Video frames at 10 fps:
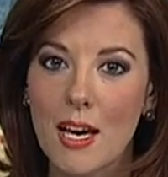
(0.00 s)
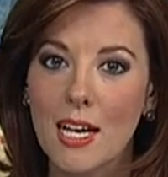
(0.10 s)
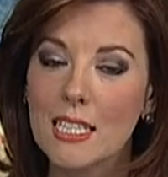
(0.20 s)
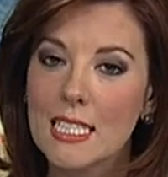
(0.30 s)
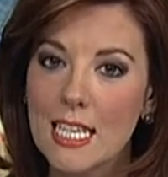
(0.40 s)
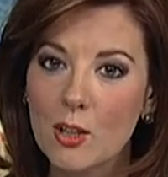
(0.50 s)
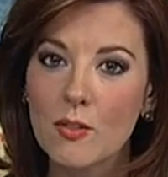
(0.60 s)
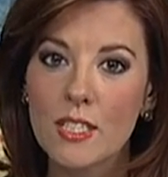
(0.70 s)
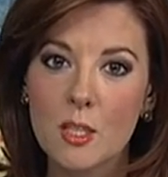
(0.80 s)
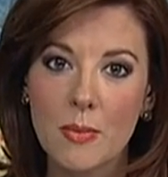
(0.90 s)
At the center
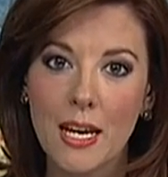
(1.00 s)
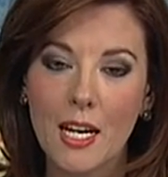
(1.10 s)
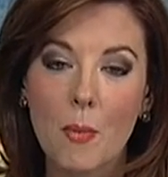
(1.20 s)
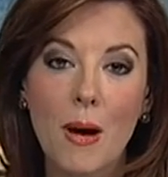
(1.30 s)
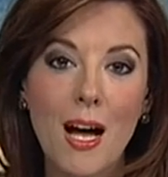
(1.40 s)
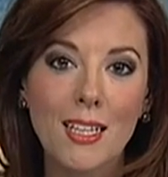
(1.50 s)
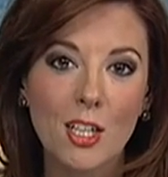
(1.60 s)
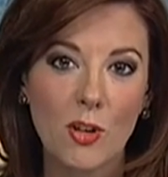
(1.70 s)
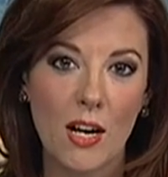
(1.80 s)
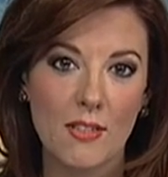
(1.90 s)
of the debate, a
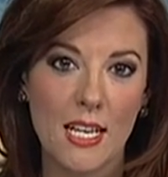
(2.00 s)
polygraph